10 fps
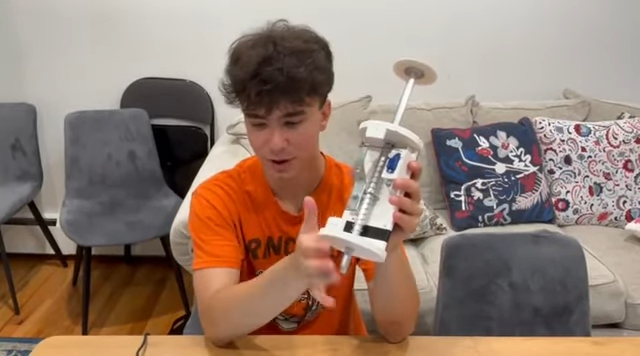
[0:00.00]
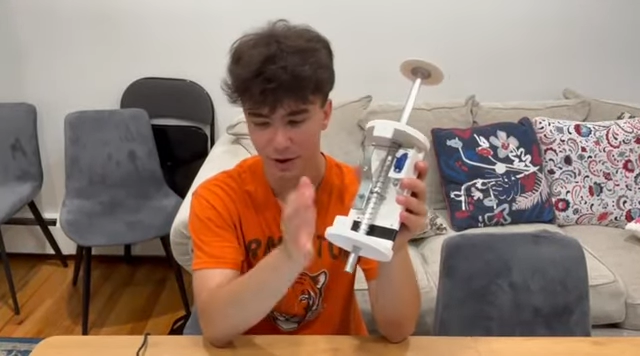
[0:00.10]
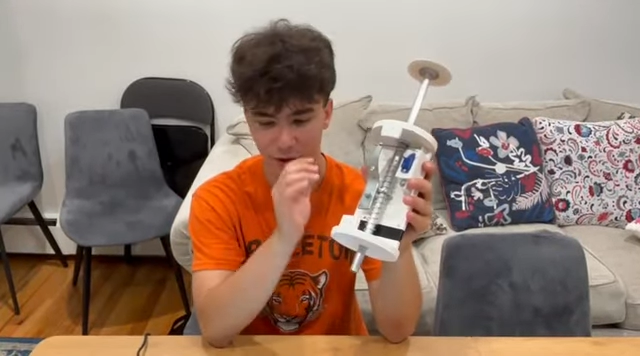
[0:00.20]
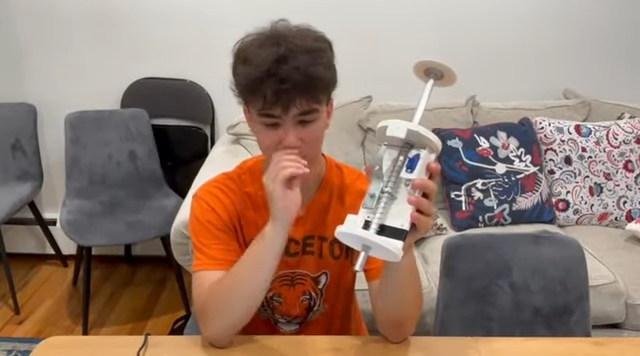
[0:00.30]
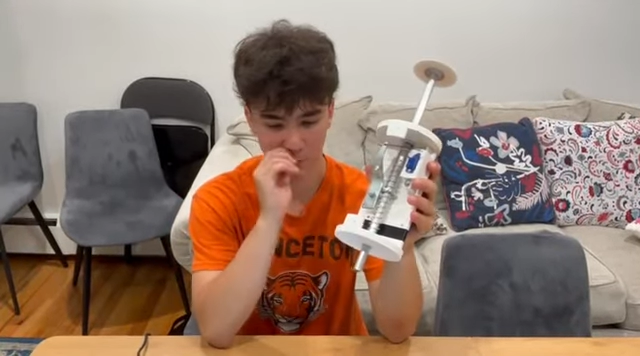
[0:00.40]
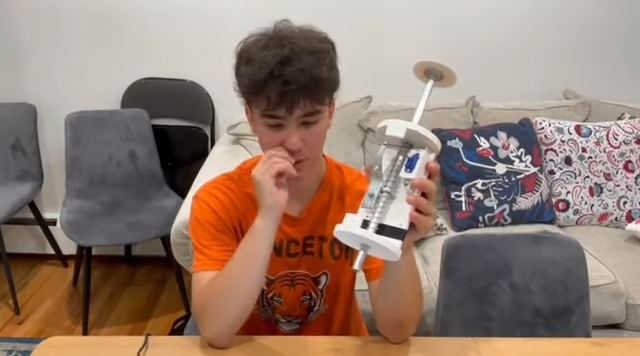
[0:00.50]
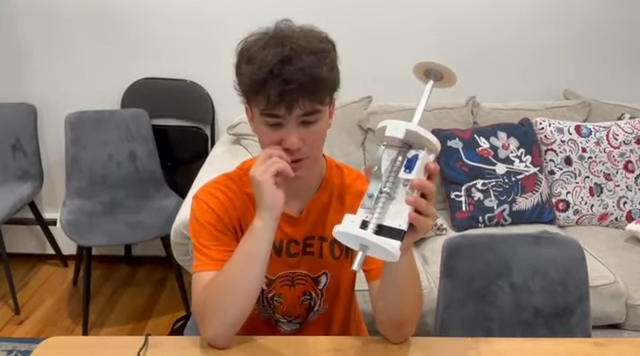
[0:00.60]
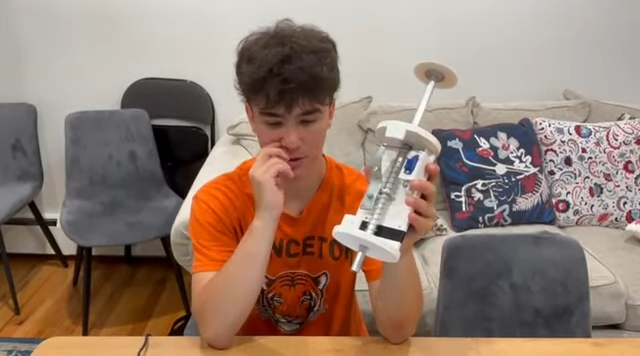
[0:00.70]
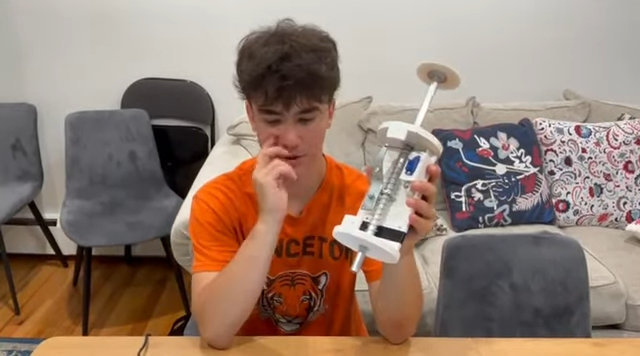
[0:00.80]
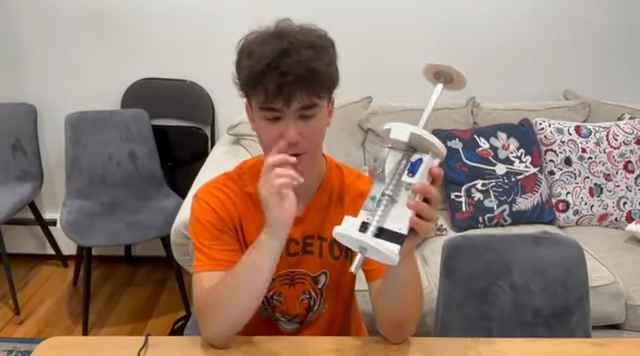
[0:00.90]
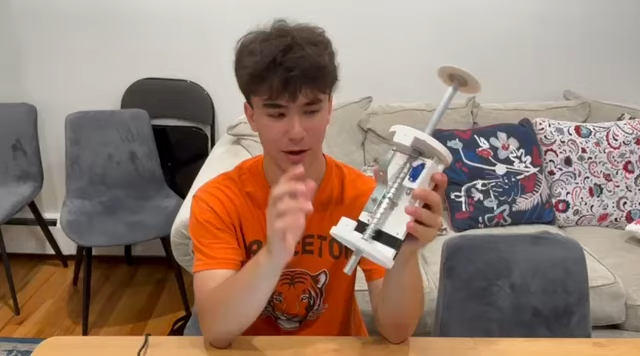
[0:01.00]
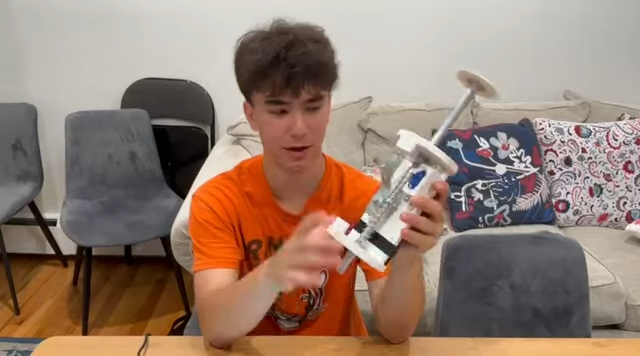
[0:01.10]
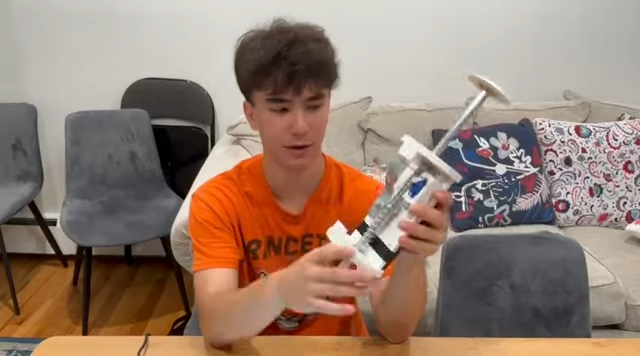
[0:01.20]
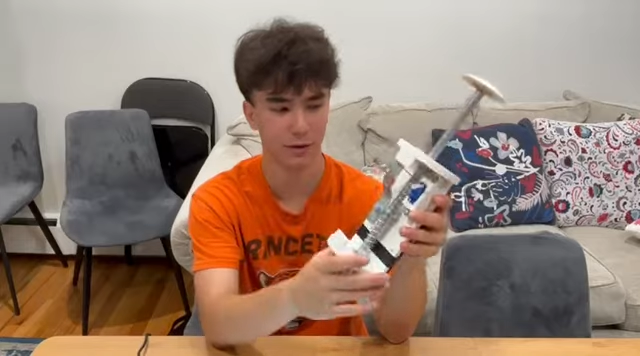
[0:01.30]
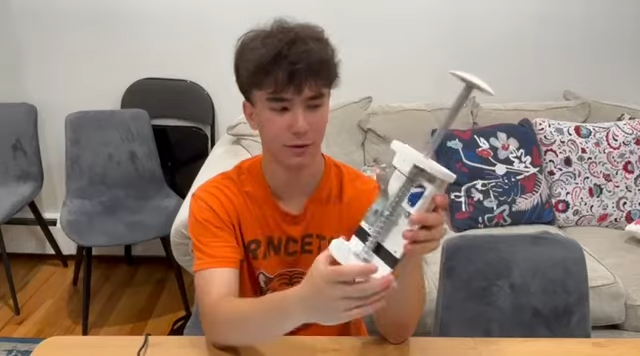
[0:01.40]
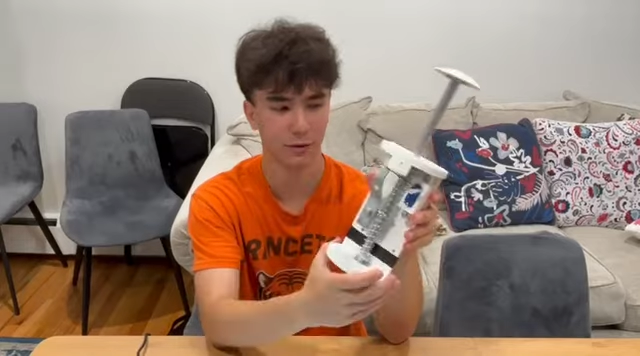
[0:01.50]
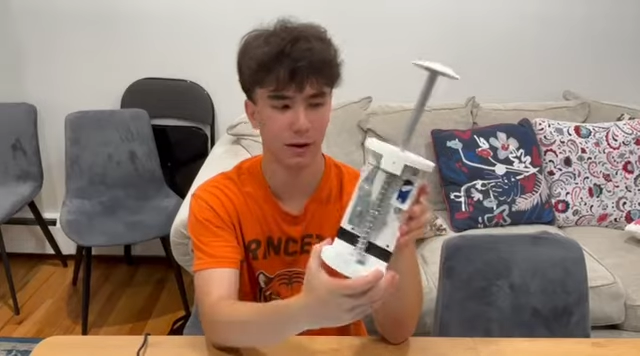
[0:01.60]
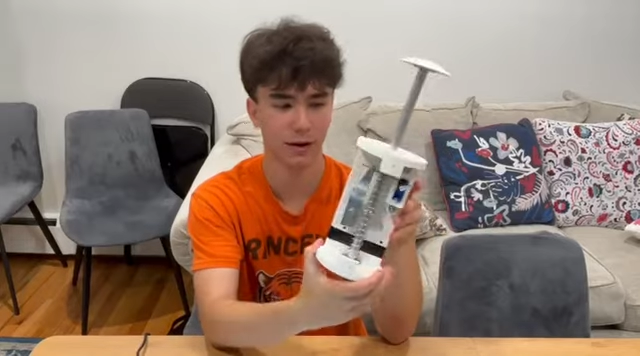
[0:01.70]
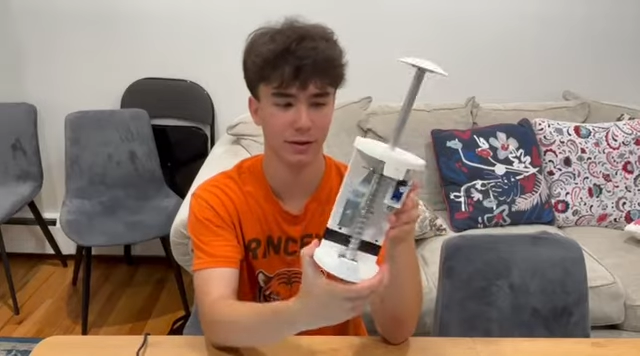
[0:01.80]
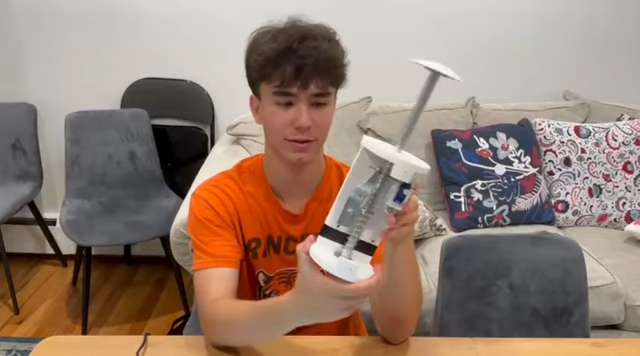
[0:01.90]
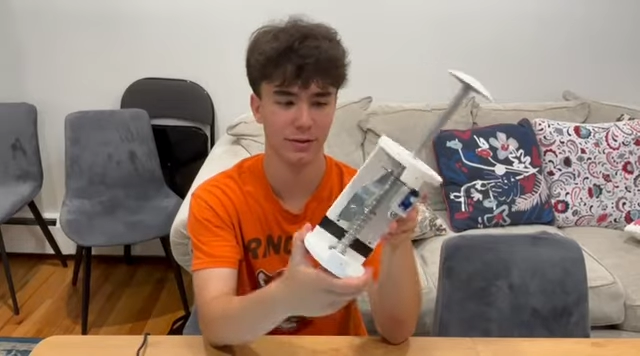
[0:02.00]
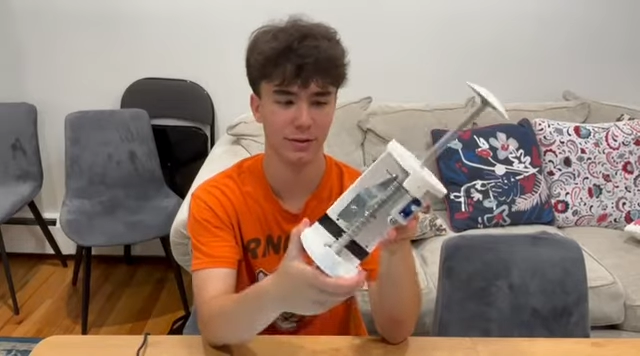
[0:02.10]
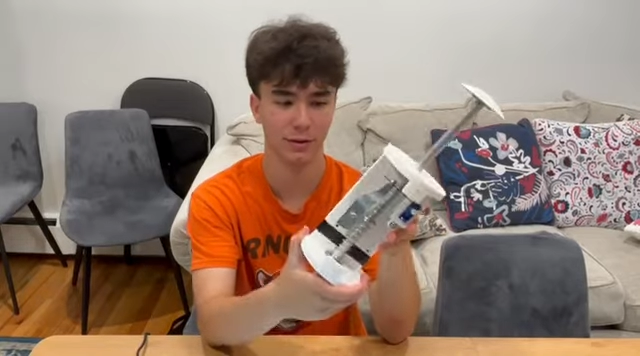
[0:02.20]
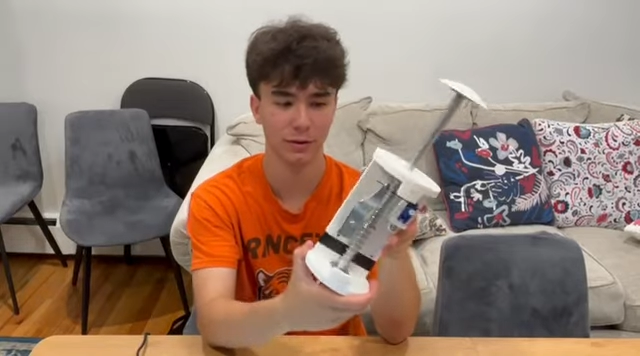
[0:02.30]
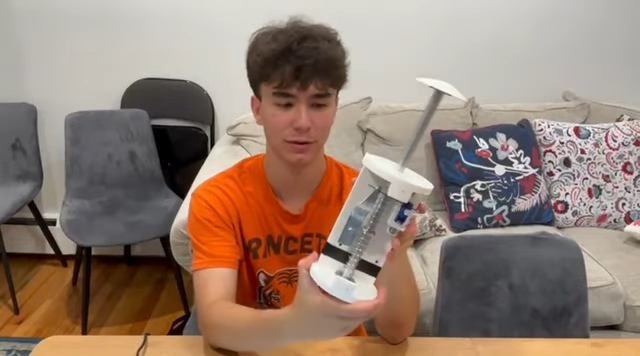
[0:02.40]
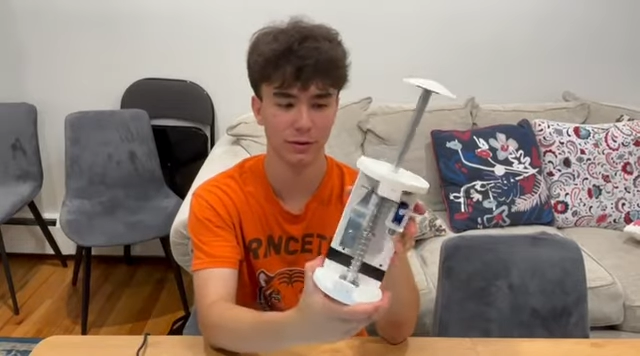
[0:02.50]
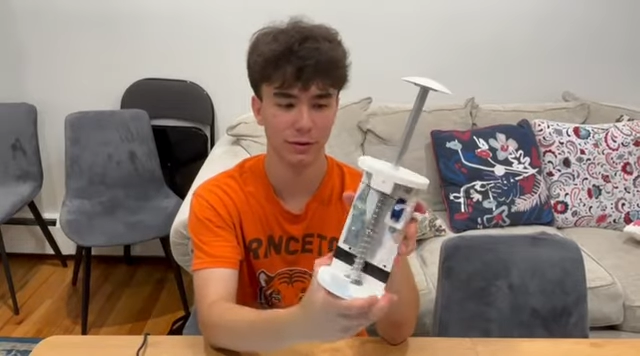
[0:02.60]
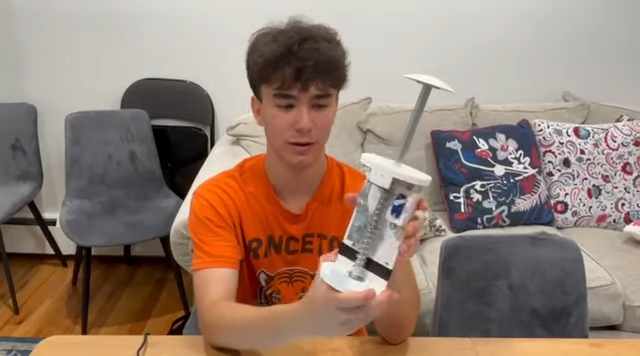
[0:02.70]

and it works on the rocket's tilt,